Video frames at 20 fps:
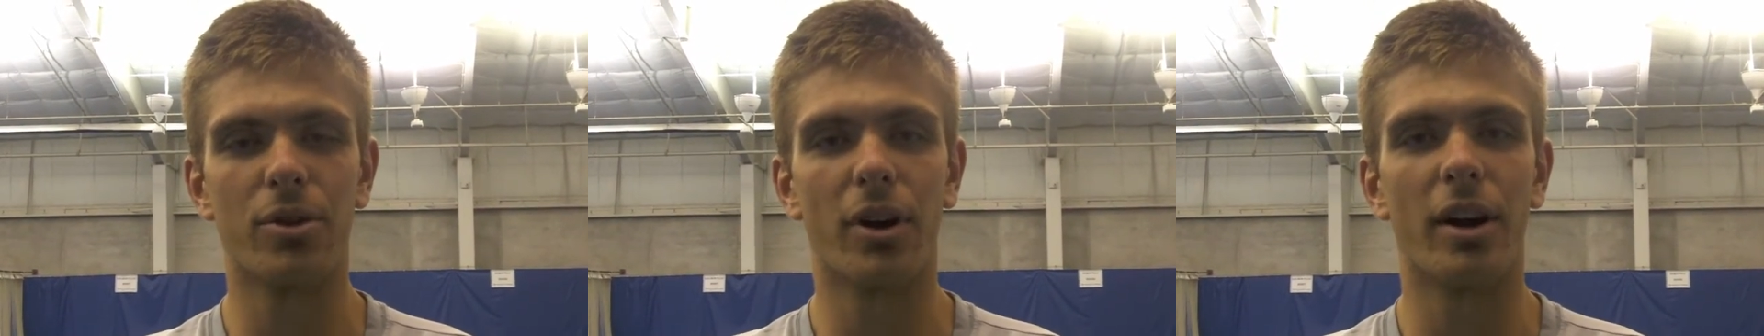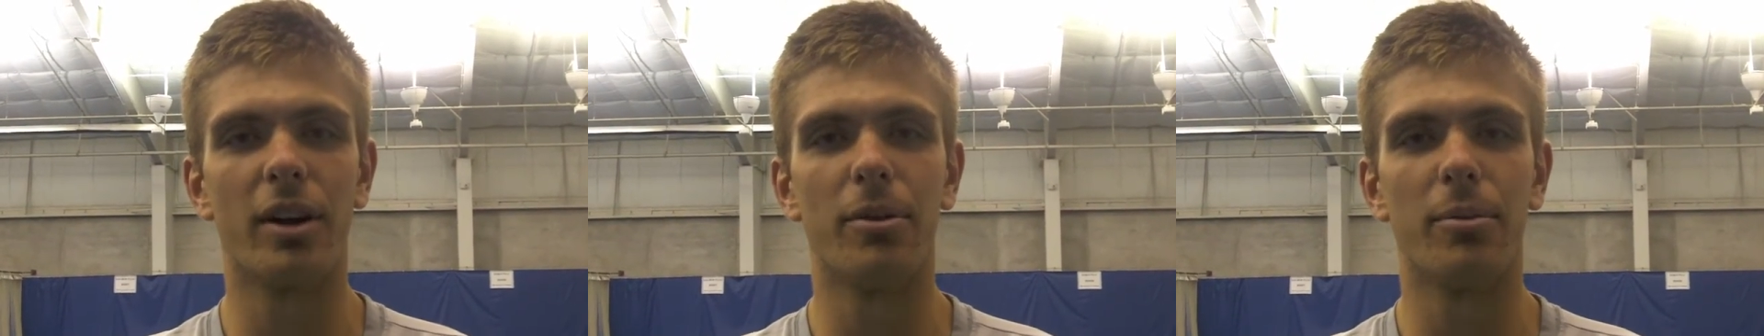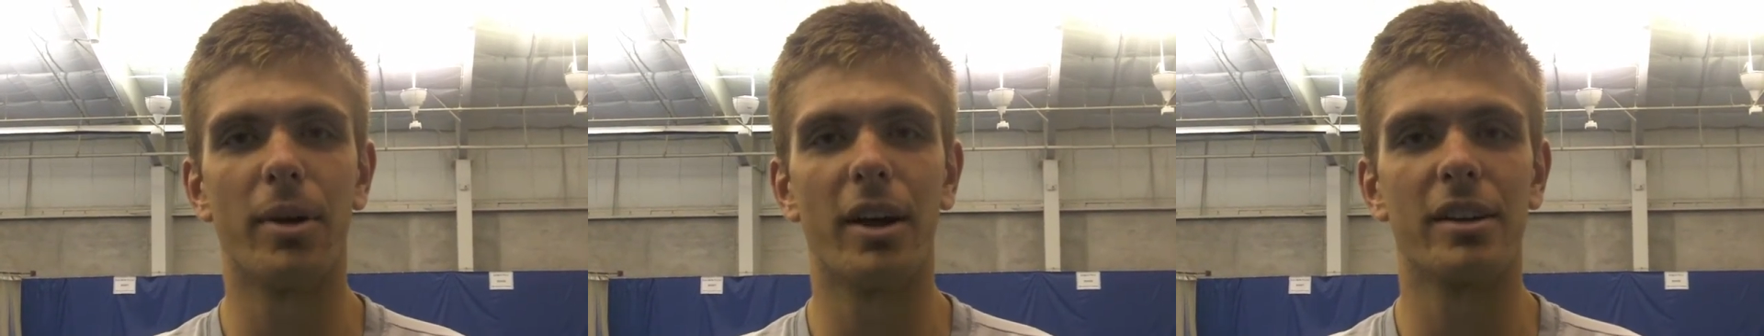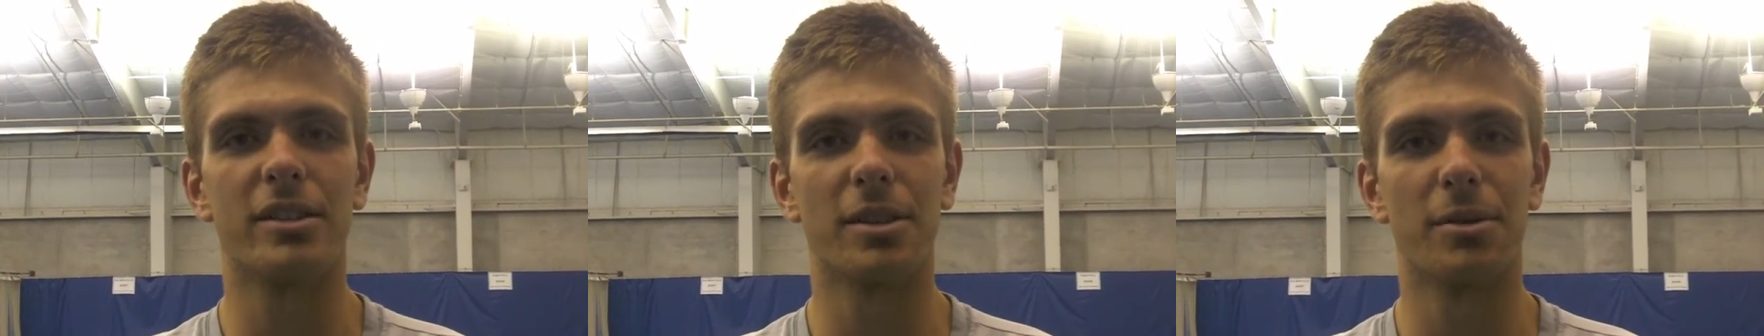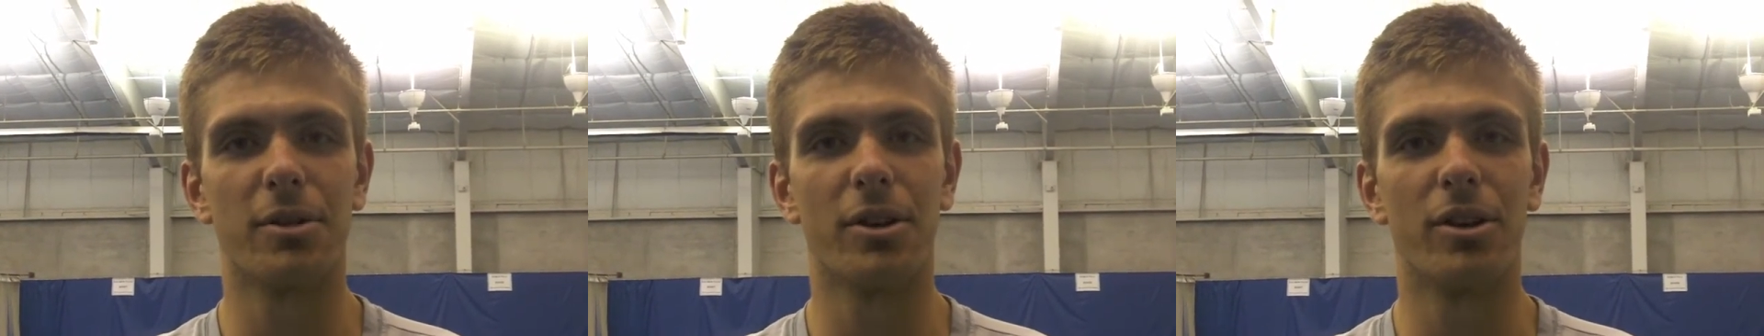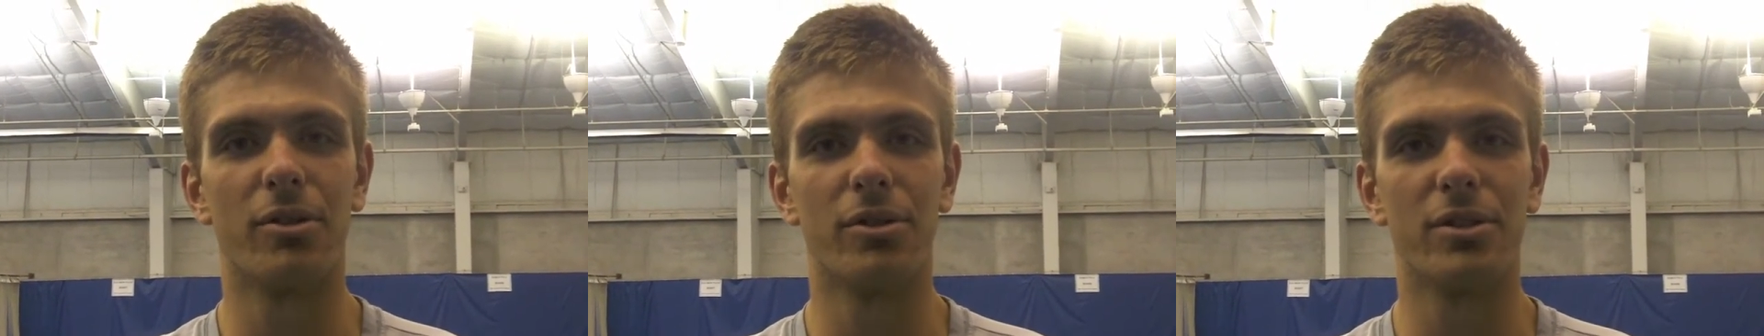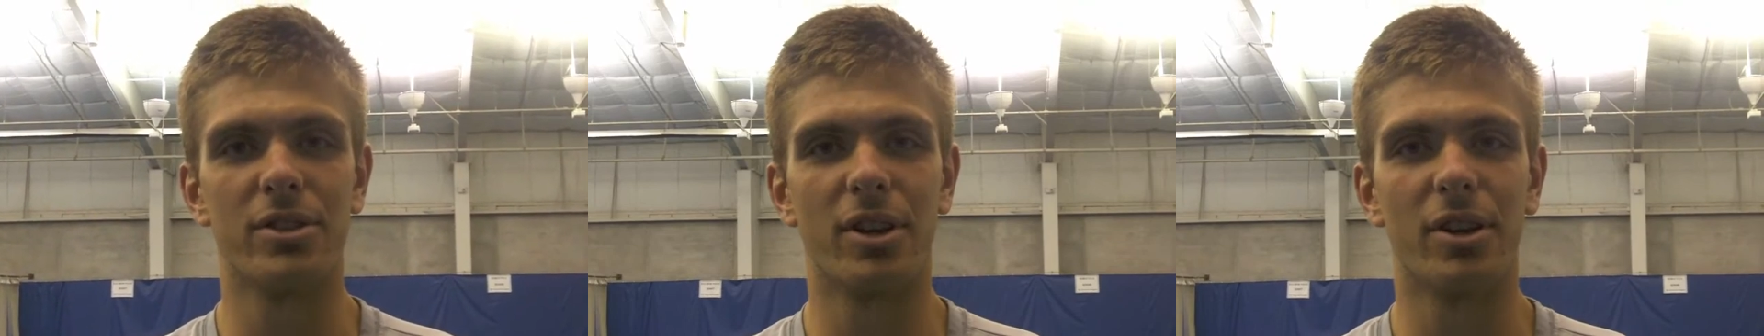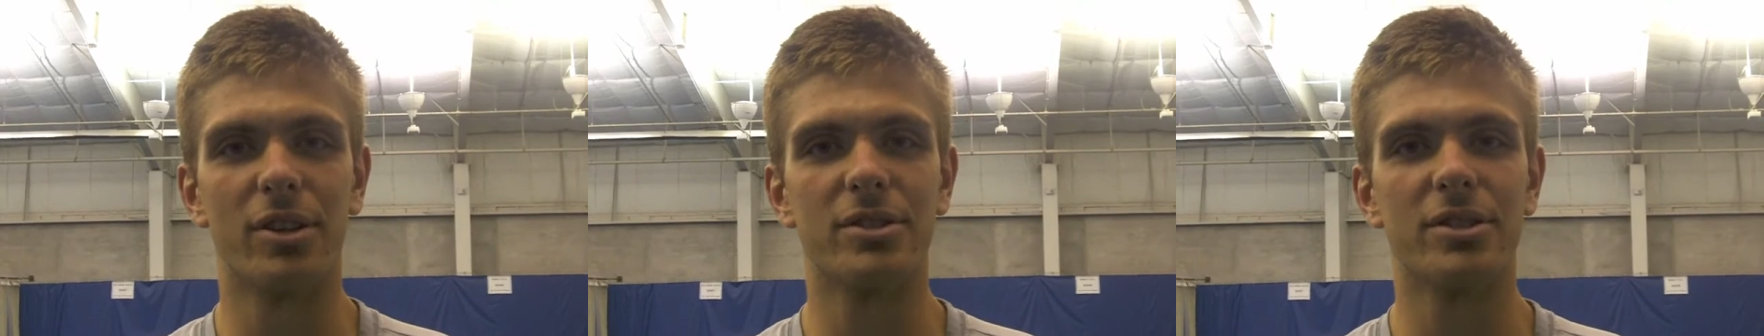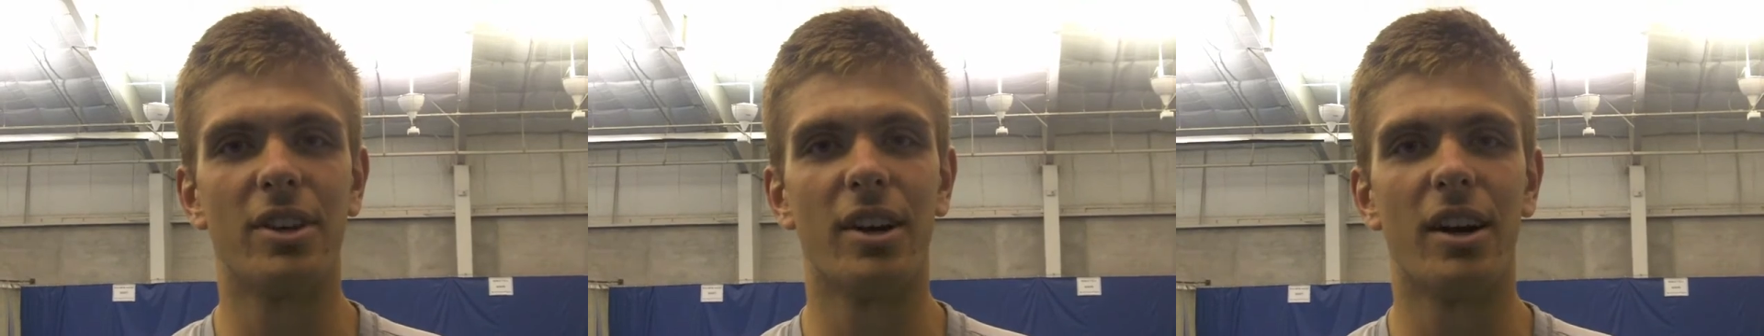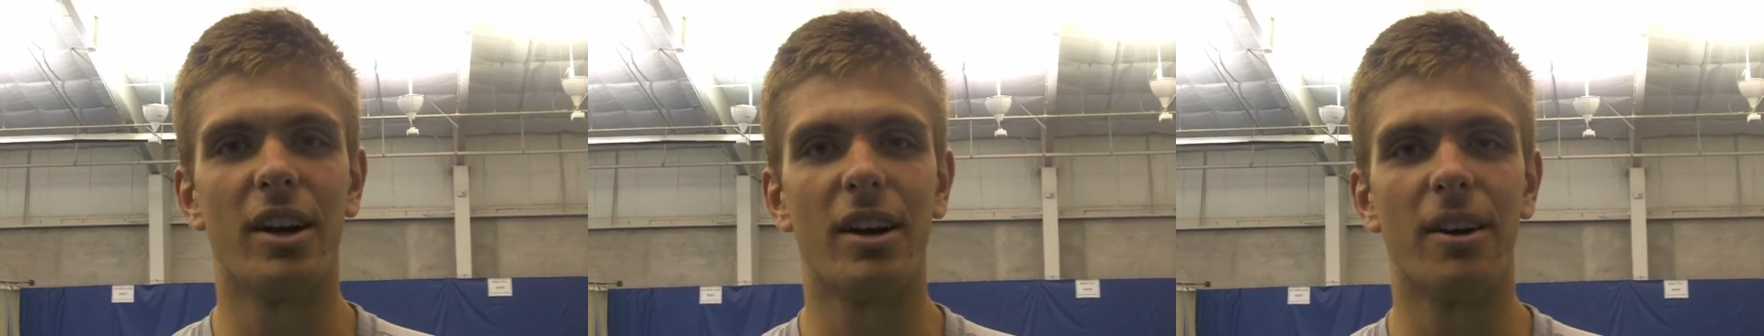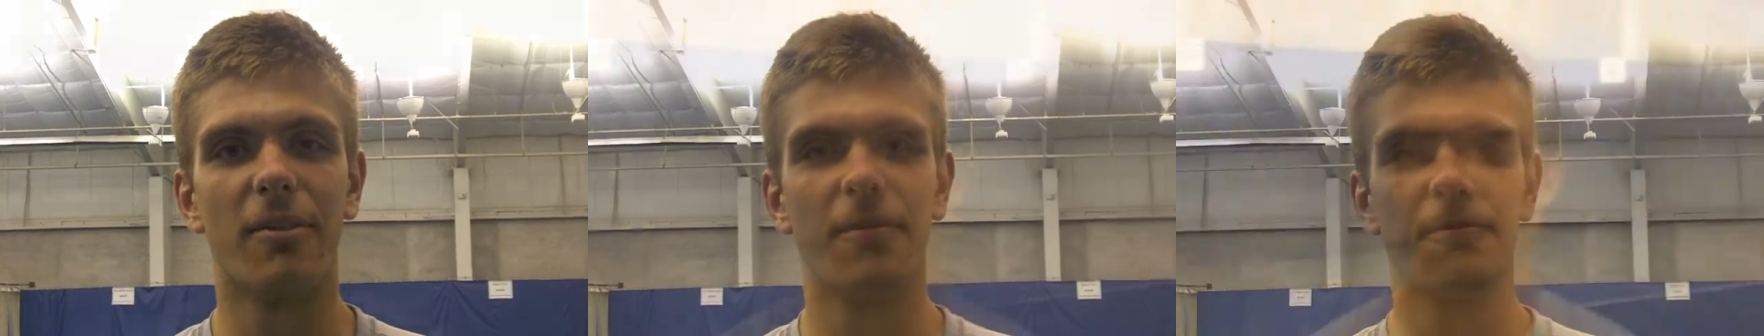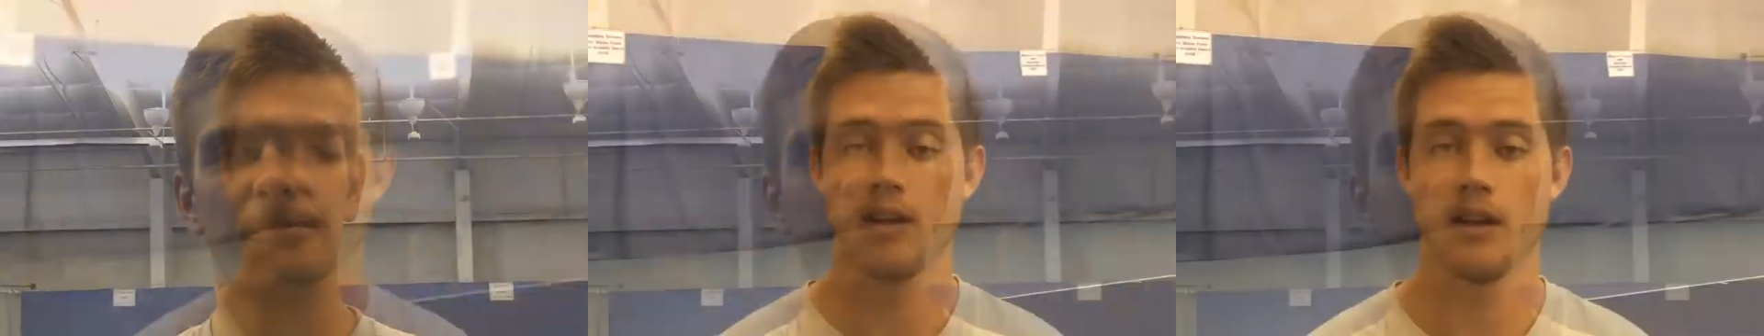try to make some good results there.